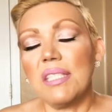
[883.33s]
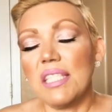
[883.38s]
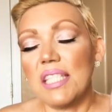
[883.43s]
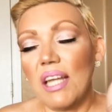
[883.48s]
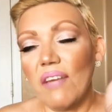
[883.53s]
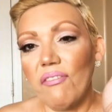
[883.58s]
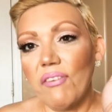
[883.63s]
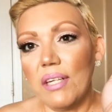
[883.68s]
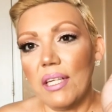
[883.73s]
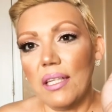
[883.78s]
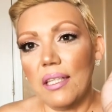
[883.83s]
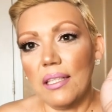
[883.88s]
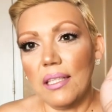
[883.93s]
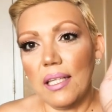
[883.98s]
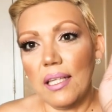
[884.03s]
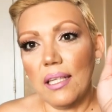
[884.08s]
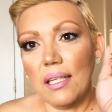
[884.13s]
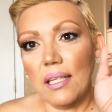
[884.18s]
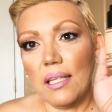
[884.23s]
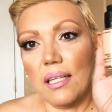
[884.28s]

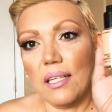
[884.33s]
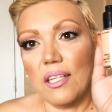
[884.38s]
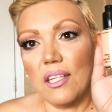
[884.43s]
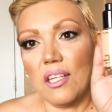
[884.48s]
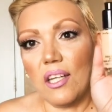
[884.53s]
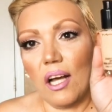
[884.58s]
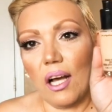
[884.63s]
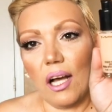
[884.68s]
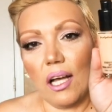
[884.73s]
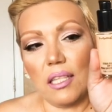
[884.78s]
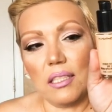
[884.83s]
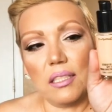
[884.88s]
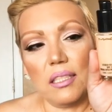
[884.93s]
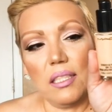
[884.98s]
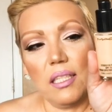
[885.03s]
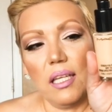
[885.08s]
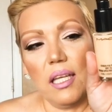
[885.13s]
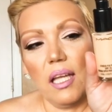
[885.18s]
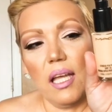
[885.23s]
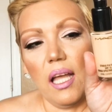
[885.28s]
definitely not.
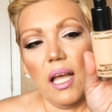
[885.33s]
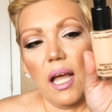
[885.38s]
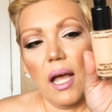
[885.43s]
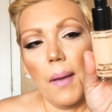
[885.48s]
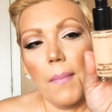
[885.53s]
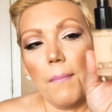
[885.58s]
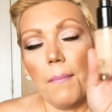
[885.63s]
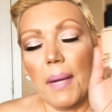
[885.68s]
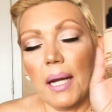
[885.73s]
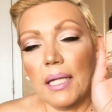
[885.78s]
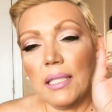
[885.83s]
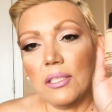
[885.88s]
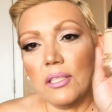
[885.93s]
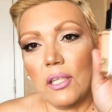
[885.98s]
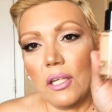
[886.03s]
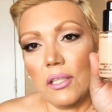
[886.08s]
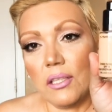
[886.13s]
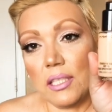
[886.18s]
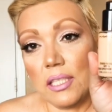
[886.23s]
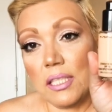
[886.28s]

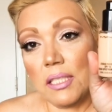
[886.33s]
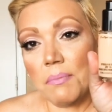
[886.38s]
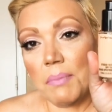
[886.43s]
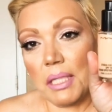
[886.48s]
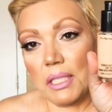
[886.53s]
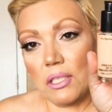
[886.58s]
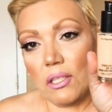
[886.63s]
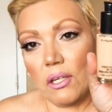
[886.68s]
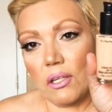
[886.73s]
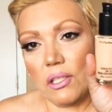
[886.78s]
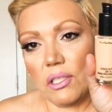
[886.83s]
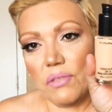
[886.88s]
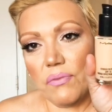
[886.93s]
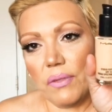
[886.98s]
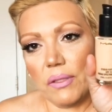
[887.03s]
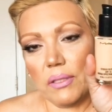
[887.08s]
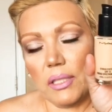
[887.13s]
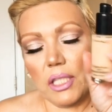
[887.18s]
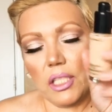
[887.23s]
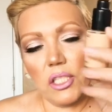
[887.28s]
This is my daughter's
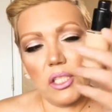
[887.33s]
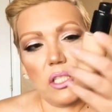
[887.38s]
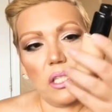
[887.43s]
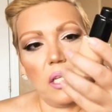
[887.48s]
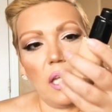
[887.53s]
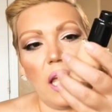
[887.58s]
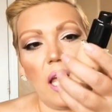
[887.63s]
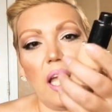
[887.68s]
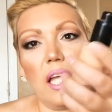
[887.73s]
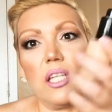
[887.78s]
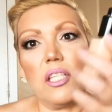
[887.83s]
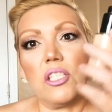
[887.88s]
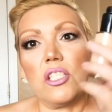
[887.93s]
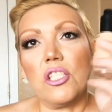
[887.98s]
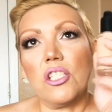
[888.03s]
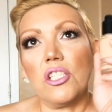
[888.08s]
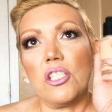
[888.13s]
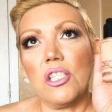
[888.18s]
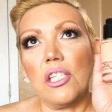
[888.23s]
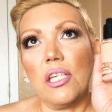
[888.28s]
foundation, and
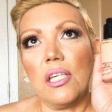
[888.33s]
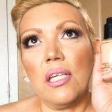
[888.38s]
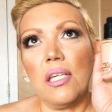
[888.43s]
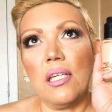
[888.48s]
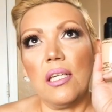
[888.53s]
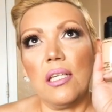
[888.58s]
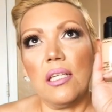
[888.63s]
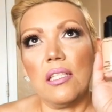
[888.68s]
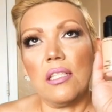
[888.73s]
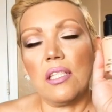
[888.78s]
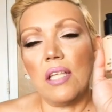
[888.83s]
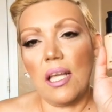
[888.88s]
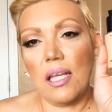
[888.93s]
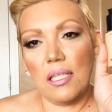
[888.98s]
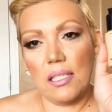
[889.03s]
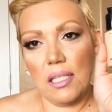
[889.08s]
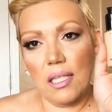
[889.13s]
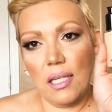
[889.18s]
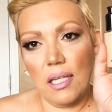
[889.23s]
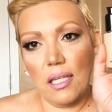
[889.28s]
she's
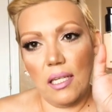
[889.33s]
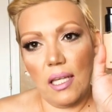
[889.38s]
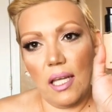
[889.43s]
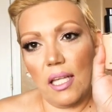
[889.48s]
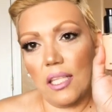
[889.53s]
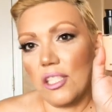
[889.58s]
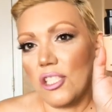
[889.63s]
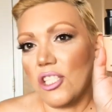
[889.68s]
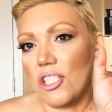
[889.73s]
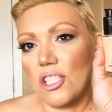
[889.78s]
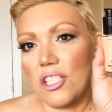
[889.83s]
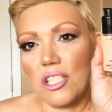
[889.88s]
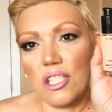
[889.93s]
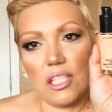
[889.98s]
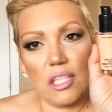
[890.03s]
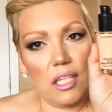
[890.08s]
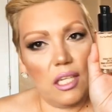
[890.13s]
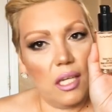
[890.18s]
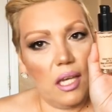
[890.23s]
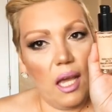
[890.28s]
18 and
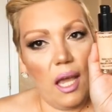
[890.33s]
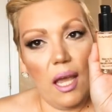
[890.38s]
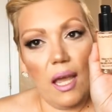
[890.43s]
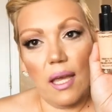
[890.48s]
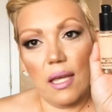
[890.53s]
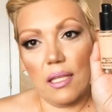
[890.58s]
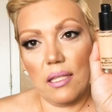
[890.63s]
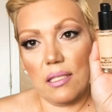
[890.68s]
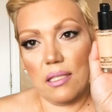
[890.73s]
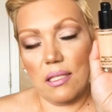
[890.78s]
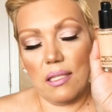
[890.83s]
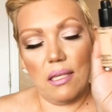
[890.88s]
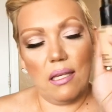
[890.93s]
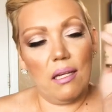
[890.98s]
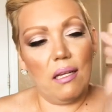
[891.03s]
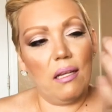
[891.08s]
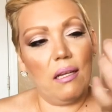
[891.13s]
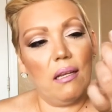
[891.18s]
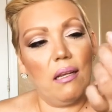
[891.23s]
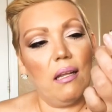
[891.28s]
she hates
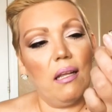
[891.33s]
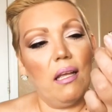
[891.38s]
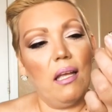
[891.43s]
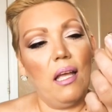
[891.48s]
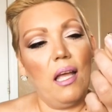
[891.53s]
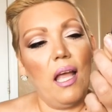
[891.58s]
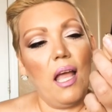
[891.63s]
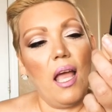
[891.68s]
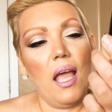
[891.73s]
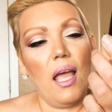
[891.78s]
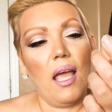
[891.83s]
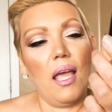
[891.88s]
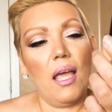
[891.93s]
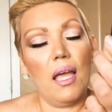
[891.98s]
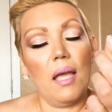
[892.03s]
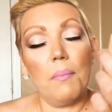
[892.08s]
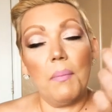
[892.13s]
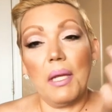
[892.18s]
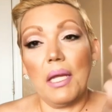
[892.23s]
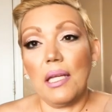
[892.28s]
it.
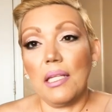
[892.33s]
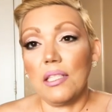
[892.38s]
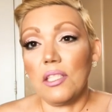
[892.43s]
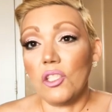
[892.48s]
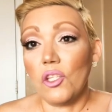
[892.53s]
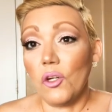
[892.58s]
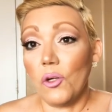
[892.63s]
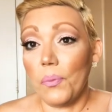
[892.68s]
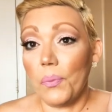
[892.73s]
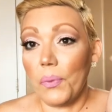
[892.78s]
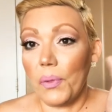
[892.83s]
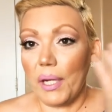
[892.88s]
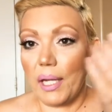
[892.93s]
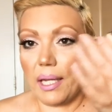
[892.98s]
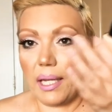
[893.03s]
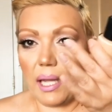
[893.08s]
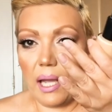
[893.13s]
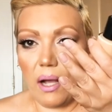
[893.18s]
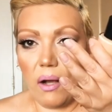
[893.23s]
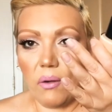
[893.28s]
It makes her
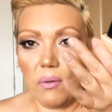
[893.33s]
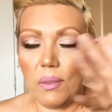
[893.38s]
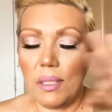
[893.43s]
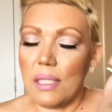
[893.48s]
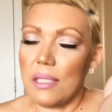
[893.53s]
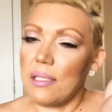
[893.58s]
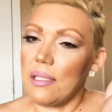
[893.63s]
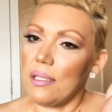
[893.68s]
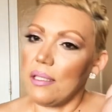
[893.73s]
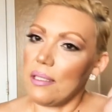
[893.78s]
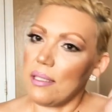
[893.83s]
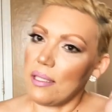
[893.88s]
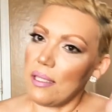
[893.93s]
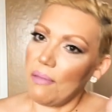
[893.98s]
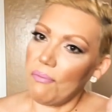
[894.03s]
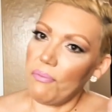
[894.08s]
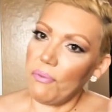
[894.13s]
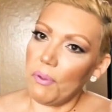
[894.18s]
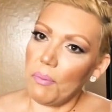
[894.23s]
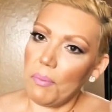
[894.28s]
break out. It did the
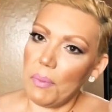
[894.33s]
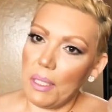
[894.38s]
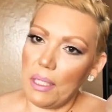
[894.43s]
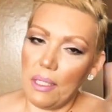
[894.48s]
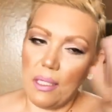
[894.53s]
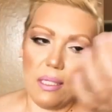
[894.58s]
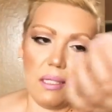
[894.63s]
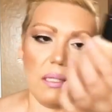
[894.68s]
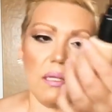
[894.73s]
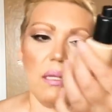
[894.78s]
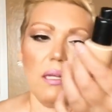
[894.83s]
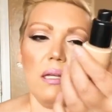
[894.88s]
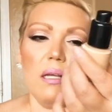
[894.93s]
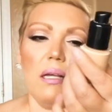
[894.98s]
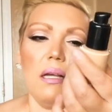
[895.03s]
same for me.